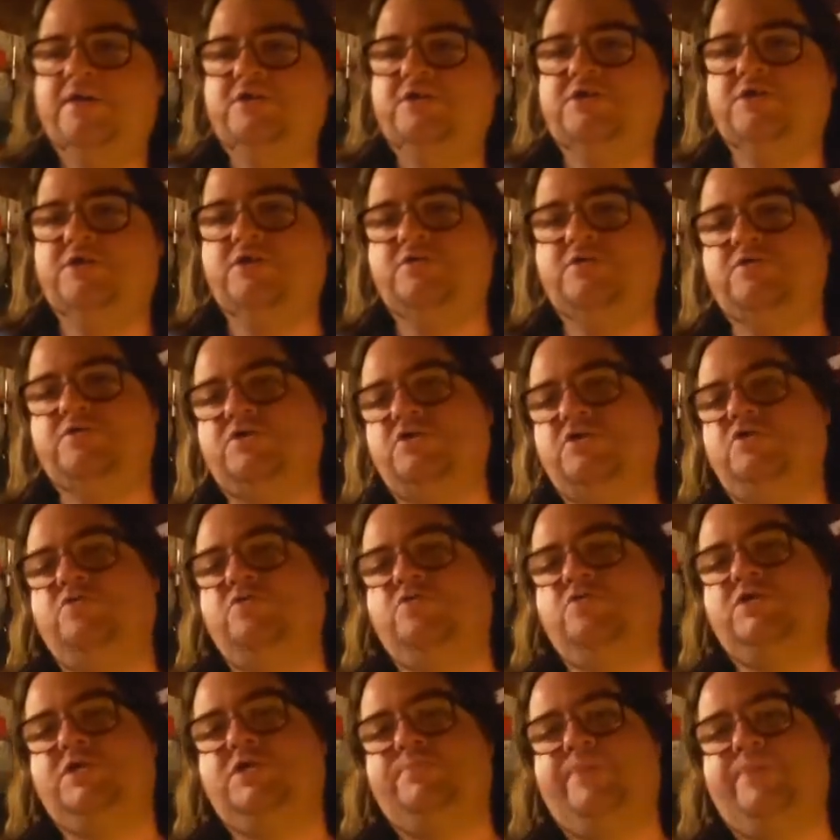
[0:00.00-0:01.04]
to
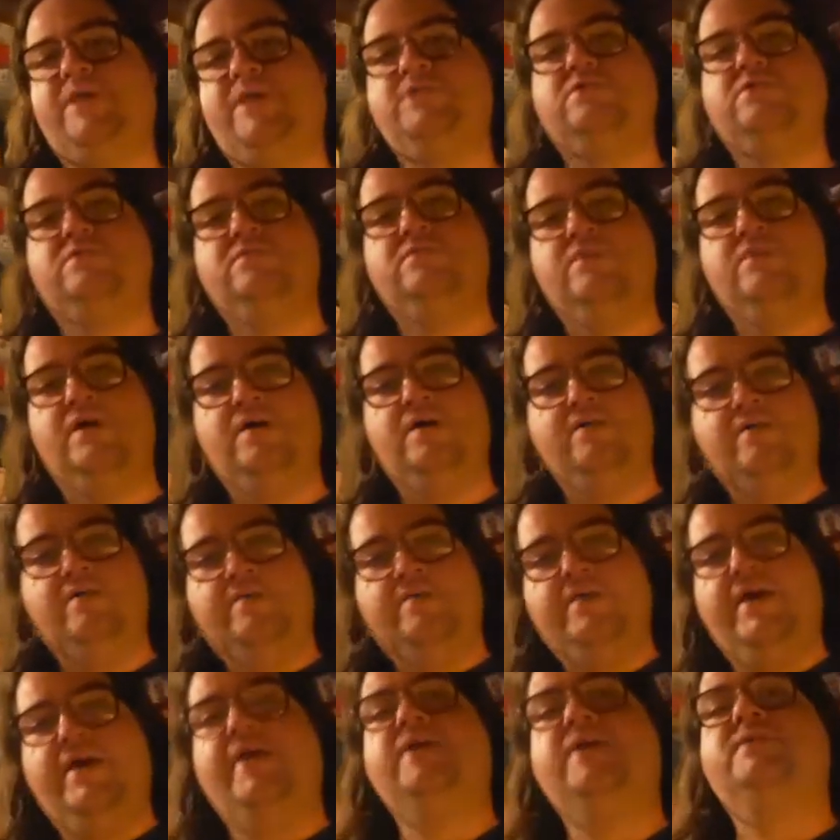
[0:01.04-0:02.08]
do special other
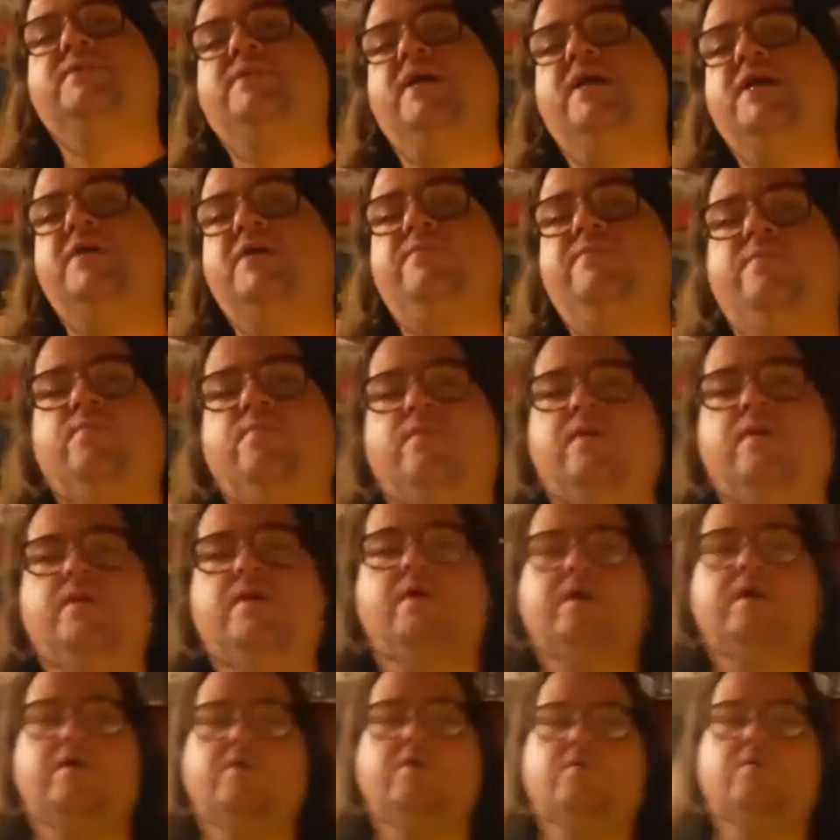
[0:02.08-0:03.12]
things, like if you want to
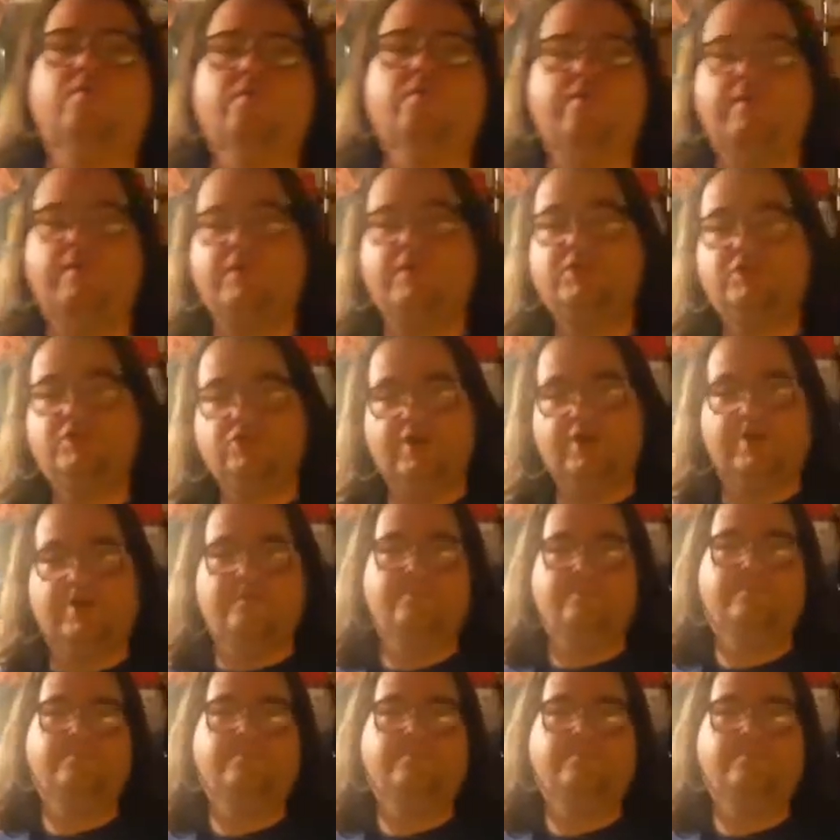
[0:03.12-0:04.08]
go on a trip